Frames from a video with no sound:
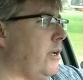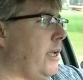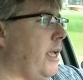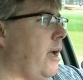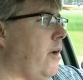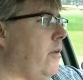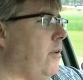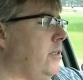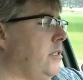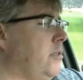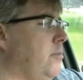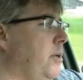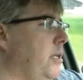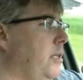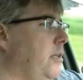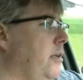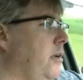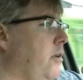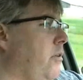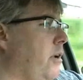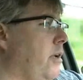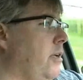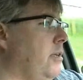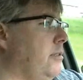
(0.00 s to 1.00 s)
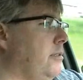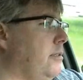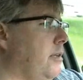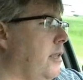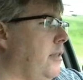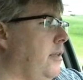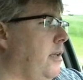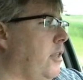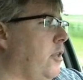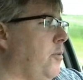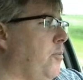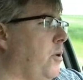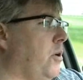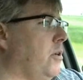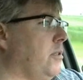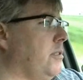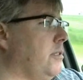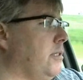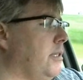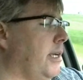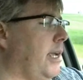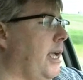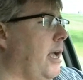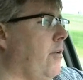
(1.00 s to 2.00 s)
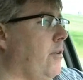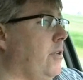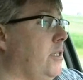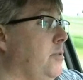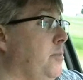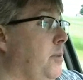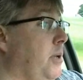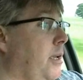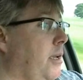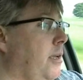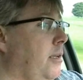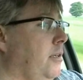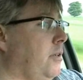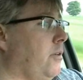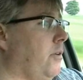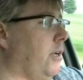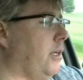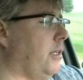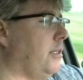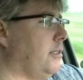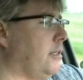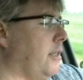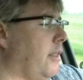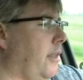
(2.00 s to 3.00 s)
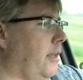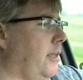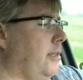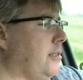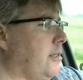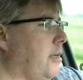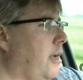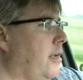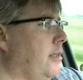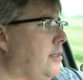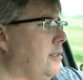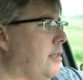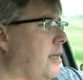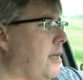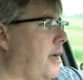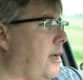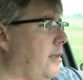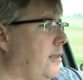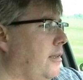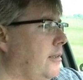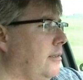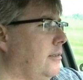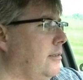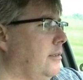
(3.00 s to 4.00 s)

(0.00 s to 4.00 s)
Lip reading: account is to be decreased and the other person's account is to be increased, and then he signs that.